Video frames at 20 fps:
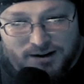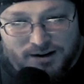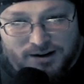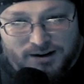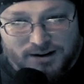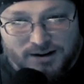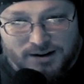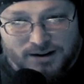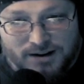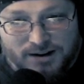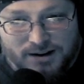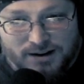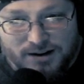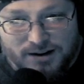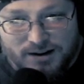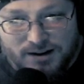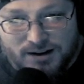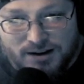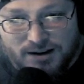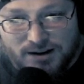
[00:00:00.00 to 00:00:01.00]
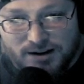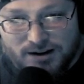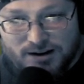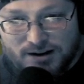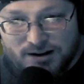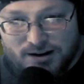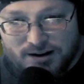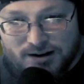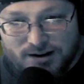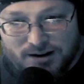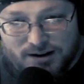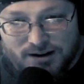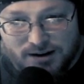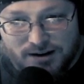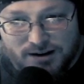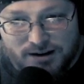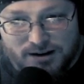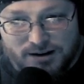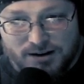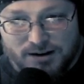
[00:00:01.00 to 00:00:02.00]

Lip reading: (no one is talking)